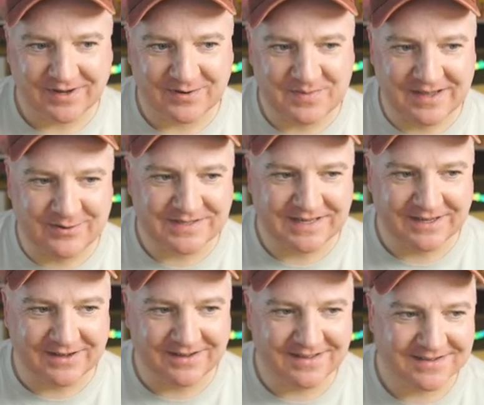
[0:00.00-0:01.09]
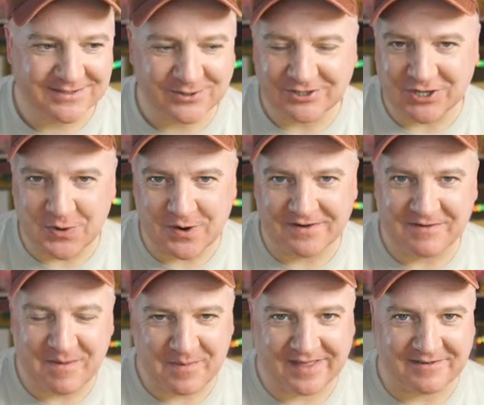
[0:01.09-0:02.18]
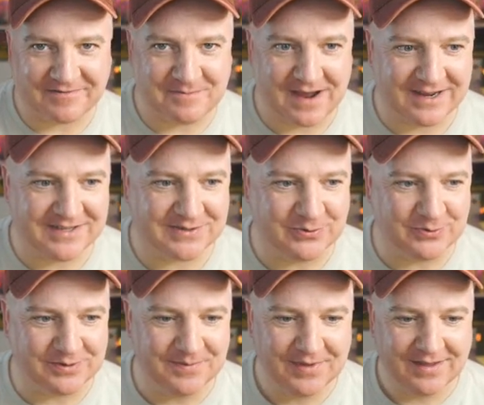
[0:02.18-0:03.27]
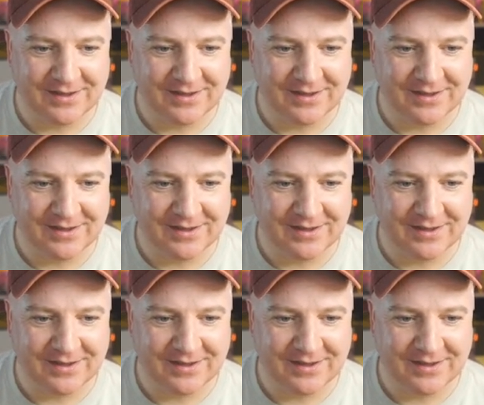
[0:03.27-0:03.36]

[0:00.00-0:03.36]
We're going to be using a SOHCAHTOA, if you remember that from high school,